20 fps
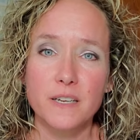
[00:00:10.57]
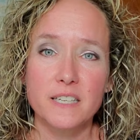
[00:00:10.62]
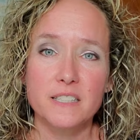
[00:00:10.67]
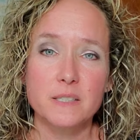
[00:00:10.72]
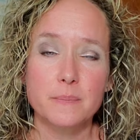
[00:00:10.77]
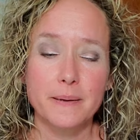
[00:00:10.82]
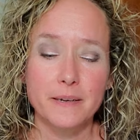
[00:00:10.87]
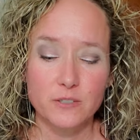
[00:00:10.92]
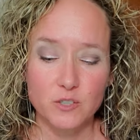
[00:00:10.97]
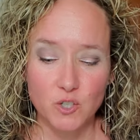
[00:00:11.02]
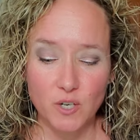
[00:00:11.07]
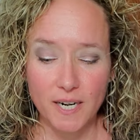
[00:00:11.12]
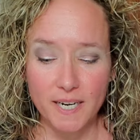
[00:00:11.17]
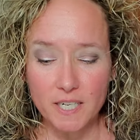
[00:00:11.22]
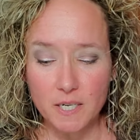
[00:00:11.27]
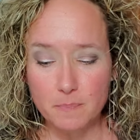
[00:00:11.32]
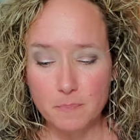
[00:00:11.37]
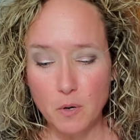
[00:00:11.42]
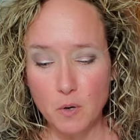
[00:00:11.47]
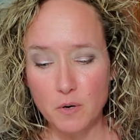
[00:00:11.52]
It's about trying
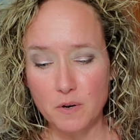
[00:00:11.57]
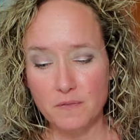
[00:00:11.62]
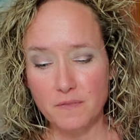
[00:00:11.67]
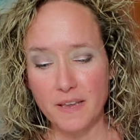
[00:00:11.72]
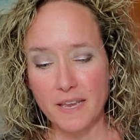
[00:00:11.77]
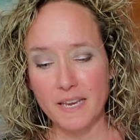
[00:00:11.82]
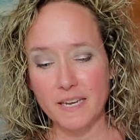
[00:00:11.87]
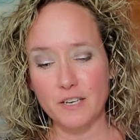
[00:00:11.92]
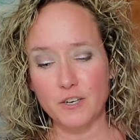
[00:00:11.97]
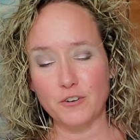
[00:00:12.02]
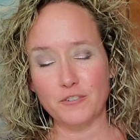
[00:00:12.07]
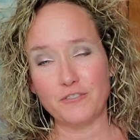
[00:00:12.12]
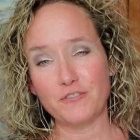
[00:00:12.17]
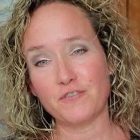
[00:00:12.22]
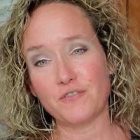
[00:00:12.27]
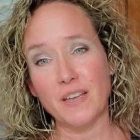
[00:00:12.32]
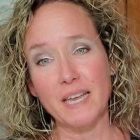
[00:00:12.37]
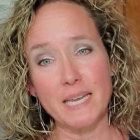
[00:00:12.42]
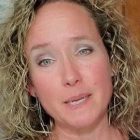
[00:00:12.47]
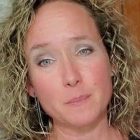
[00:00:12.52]
to motivate your
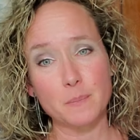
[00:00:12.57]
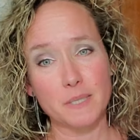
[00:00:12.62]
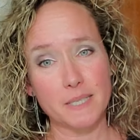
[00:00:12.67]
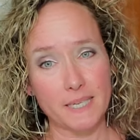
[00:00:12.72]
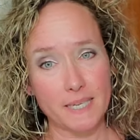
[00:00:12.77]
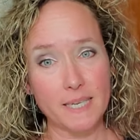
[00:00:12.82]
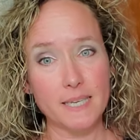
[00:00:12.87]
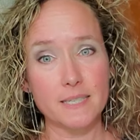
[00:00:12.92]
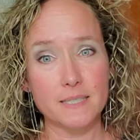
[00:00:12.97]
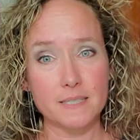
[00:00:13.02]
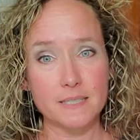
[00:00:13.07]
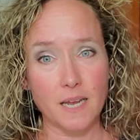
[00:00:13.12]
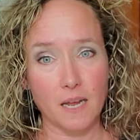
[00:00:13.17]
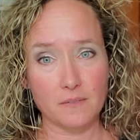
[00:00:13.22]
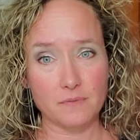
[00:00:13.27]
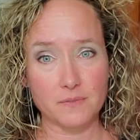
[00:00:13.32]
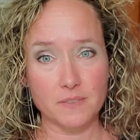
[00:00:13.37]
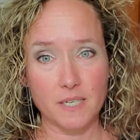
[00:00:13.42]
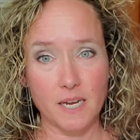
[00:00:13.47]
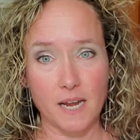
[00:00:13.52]
family in
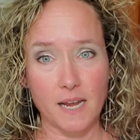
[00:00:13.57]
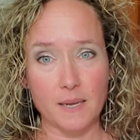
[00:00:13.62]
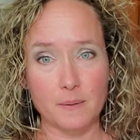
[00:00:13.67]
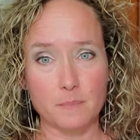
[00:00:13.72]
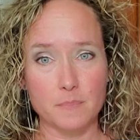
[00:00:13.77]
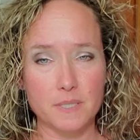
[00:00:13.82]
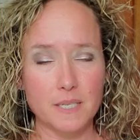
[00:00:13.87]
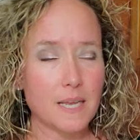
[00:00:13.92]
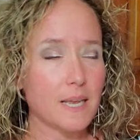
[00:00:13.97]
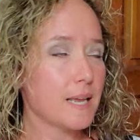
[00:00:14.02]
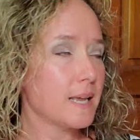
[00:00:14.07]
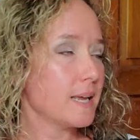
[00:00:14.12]
tough times.